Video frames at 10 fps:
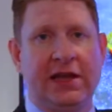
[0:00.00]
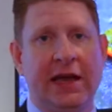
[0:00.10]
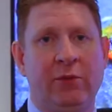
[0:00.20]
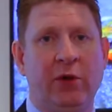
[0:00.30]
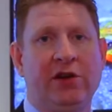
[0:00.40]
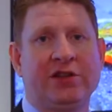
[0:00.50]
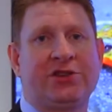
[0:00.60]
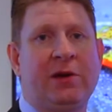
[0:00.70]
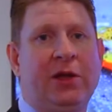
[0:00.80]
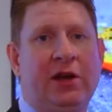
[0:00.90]
and we're
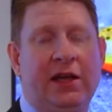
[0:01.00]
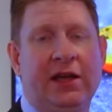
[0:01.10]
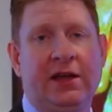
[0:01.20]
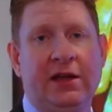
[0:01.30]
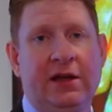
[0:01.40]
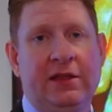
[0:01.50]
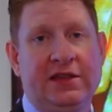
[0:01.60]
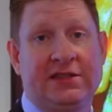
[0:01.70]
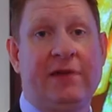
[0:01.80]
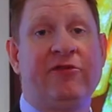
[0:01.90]
distributing
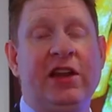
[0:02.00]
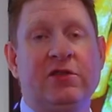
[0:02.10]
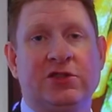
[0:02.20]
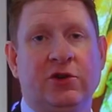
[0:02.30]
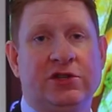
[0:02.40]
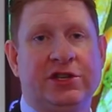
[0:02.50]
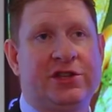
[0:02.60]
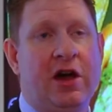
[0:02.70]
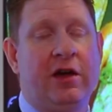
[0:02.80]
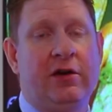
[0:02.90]
the same video
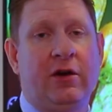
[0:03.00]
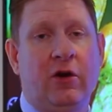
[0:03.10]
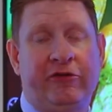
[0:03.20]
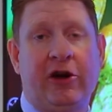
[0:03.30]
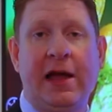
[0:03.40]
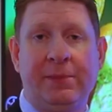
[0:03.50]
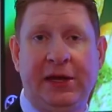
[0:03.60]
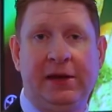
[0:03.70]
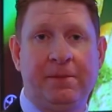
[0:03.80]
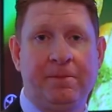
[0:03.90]
sources now over
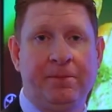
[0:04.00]
IP.